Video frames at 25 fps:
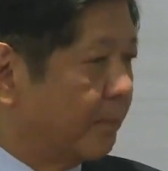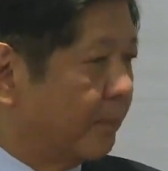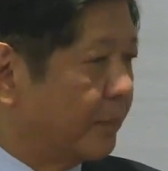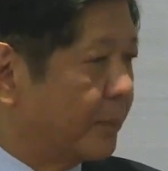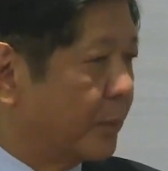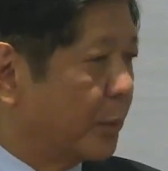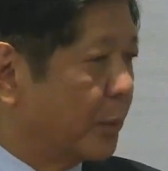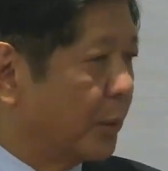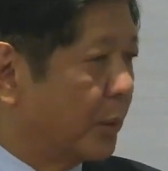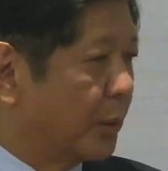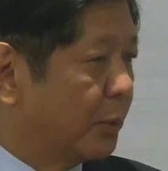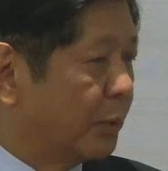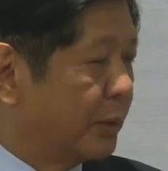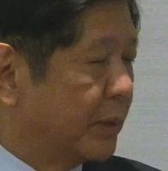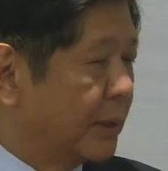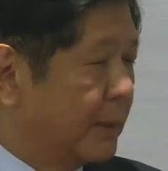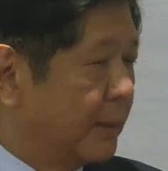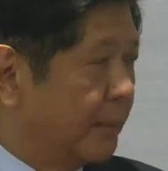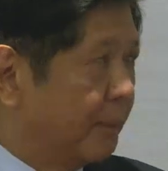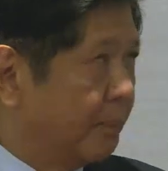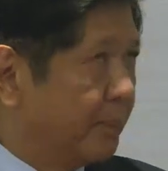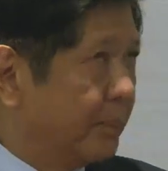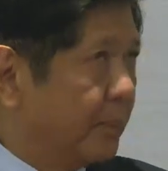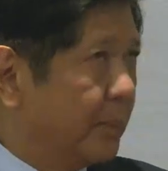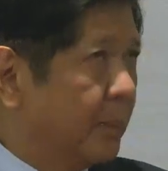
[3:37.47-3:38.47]
where we
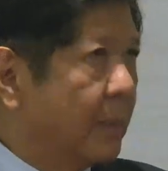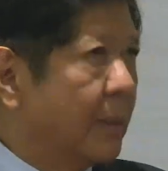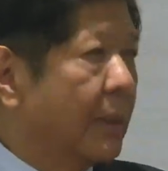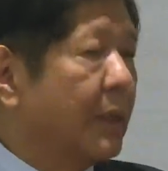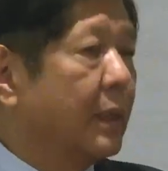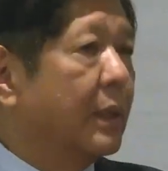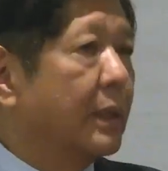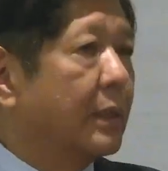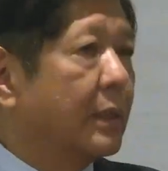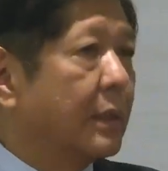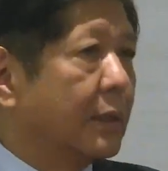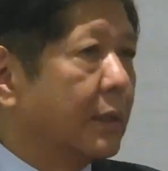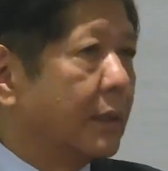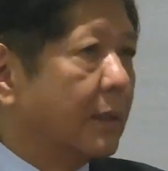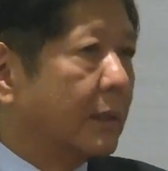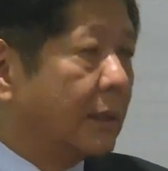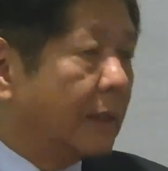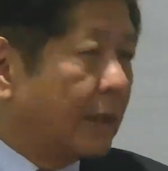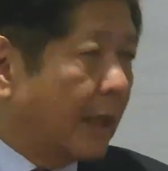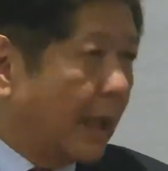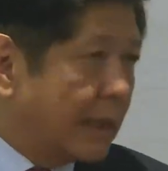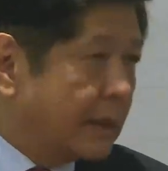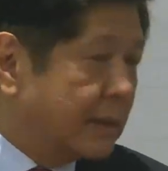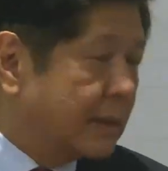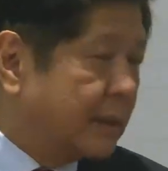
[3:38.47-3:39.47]

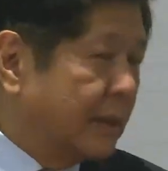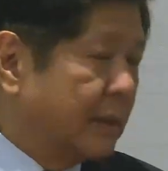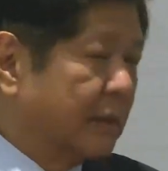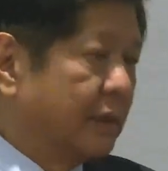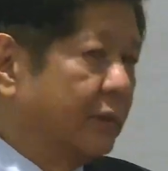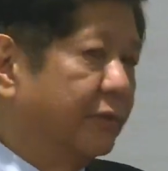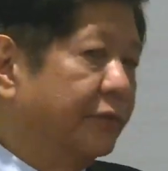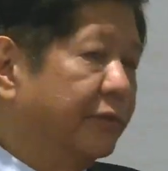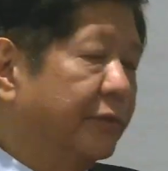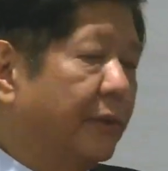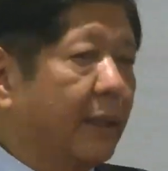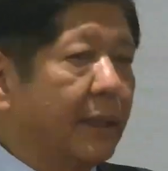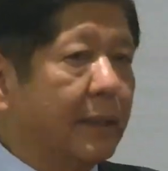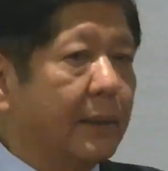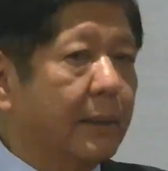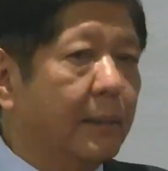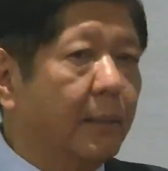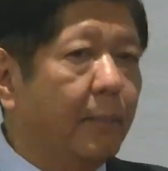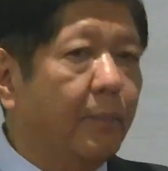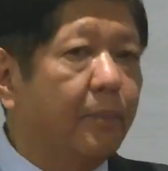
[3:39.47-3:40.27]
identified